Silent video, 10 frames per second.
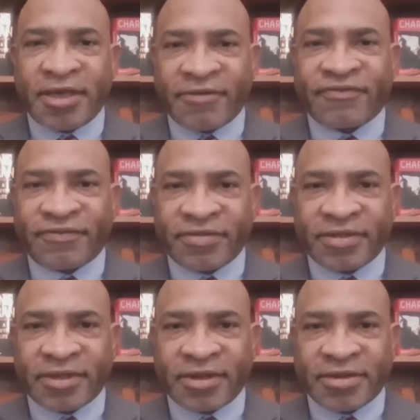If
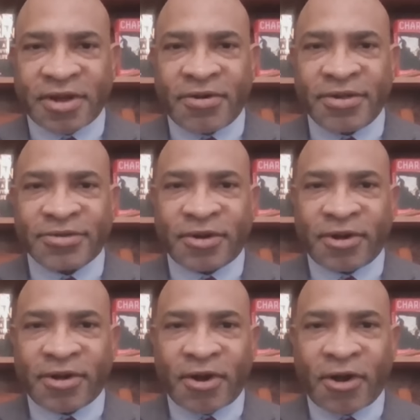the attorneys
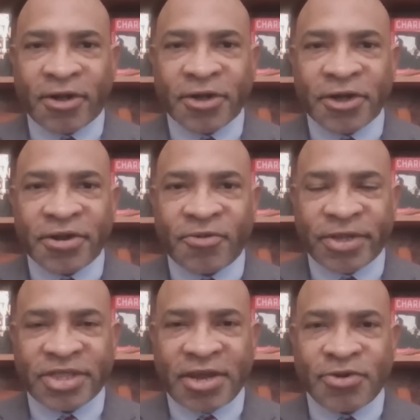are good in
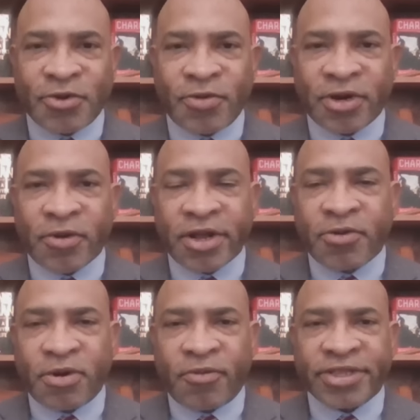what they do and
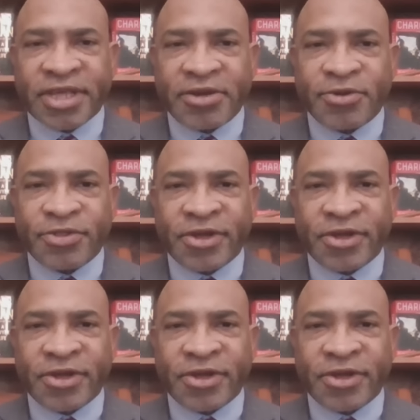critical in what they do,